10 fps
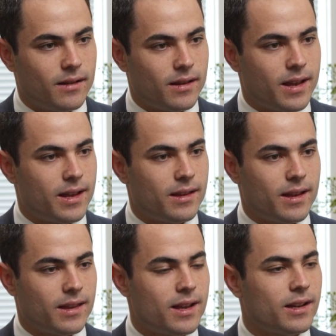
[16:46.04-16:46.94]

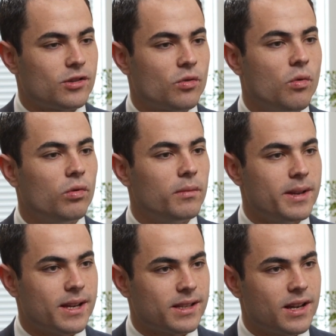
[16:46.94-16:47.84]
They think it's cool to
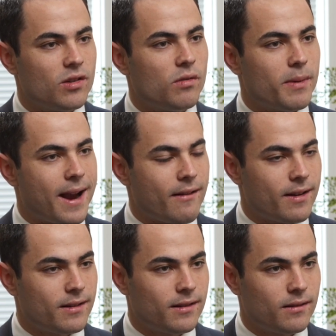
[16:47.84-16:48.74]
be a single
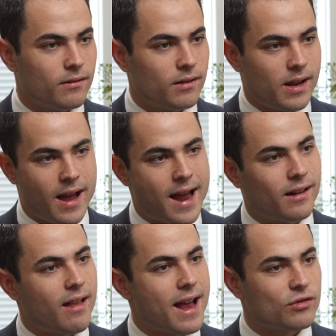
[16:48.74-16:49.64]
parent. They
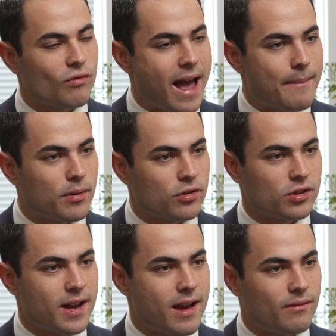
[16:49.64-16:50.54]
idolize
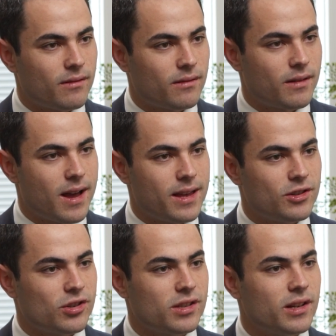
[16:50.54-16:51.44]
rappers now. I
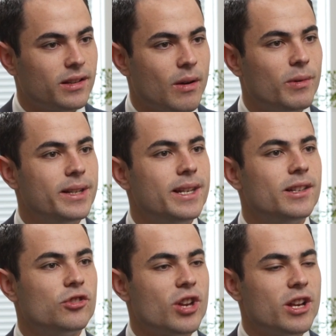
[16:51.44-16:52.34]
just think that we need
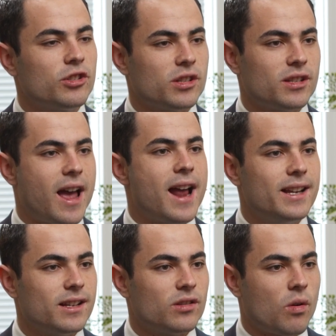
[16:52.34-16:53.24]
to change
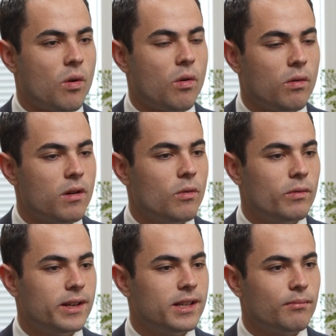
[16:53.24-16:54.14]
society as a whole.
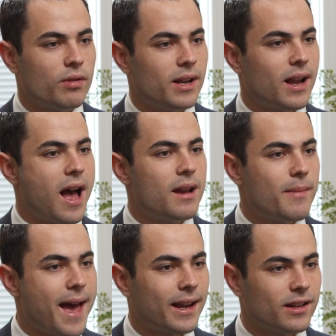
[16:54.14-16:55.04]
We need to bring God
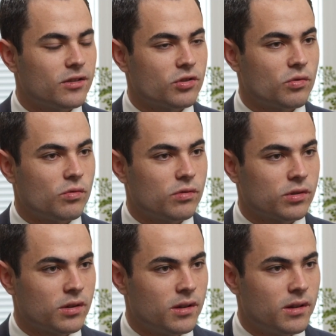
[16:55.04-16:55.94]
back into
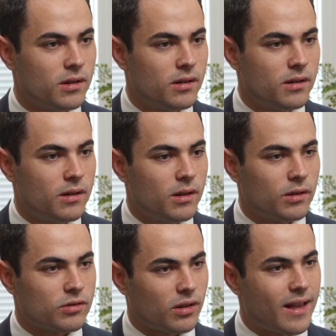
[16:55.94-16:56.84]
schools.
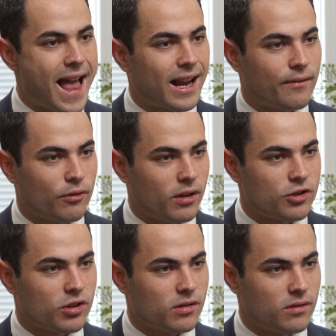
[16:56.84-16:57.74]
There's a lack of
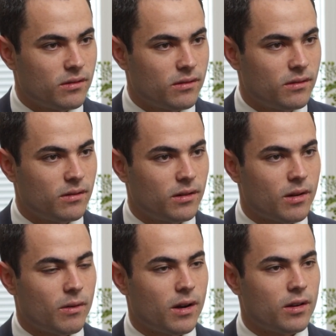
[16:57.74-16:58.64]
religion
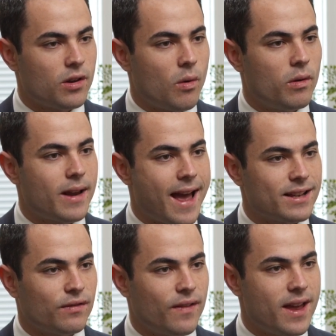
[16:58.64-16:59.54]
going on. No one
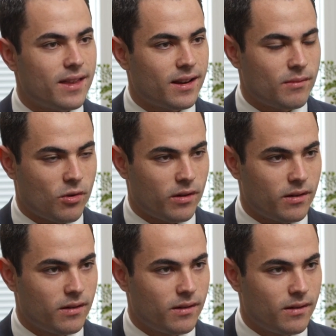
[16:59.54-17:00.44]
has faith anymore.
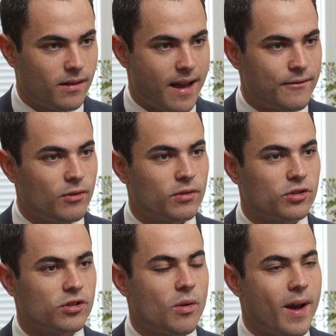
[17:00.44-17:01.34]

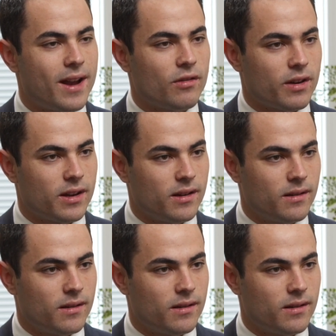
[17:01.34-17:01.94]
Everyone's so angry.